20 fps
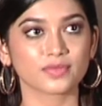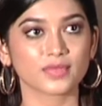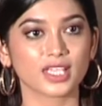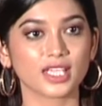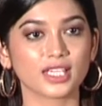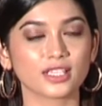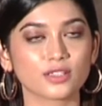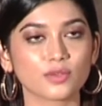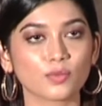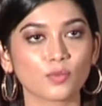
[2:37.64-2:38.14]

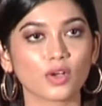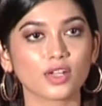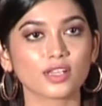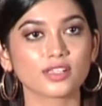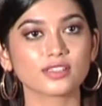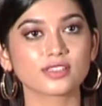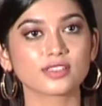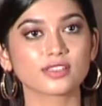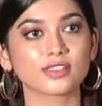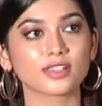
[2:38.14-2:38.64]
It
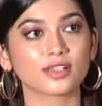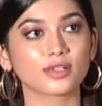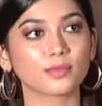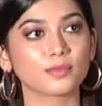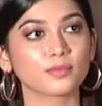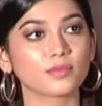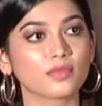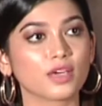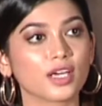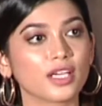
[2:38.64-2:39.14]
was
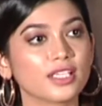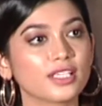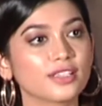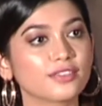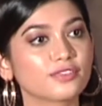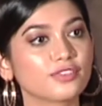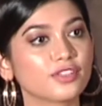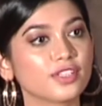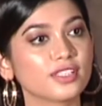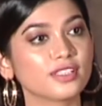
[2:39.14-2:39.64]
a
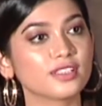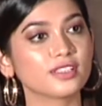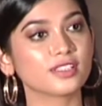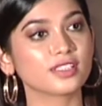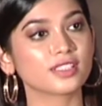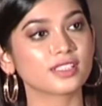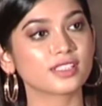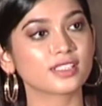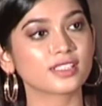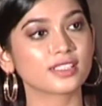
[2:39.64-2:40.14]
different
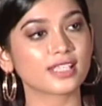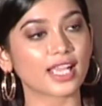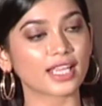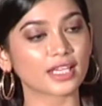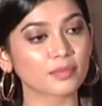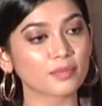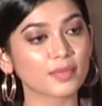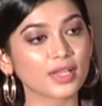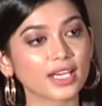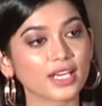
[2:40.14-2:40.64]

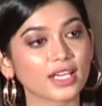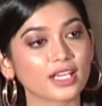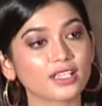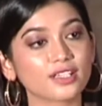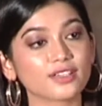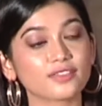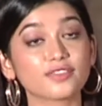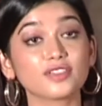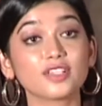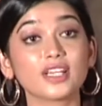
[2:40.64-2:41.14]
segment
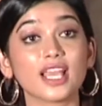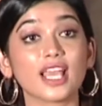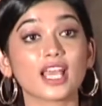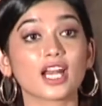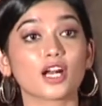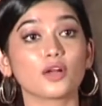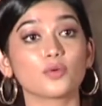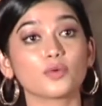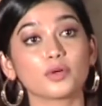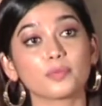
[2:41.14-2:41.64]
and different
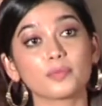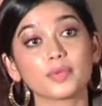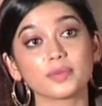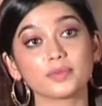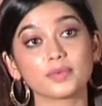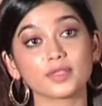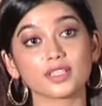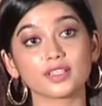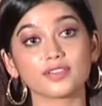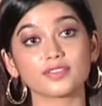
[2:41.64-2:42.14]
era where
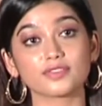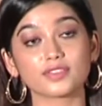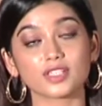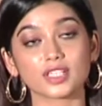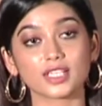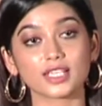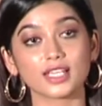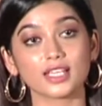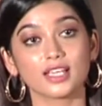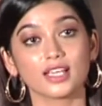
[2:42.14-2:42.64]
people lived
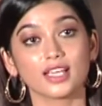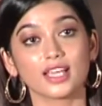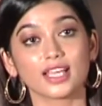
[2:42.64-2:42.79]
in,